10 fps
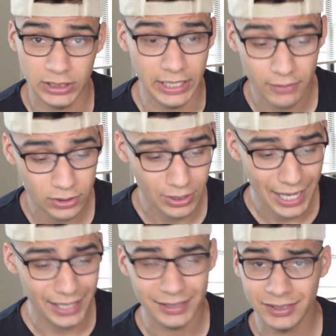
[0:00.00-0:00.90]
give it a
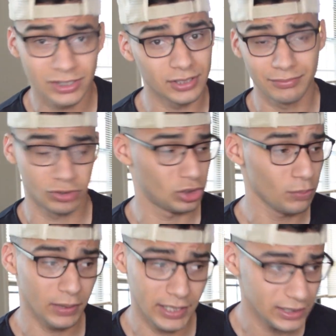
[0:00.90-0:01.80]
try. It's
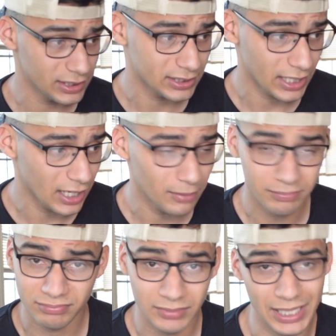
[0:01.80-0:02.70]
super easy to set up
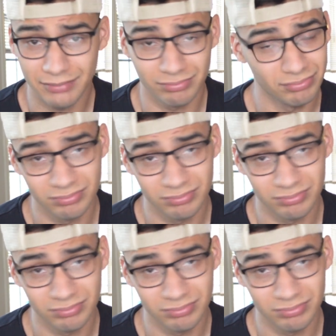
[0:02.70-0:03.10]
and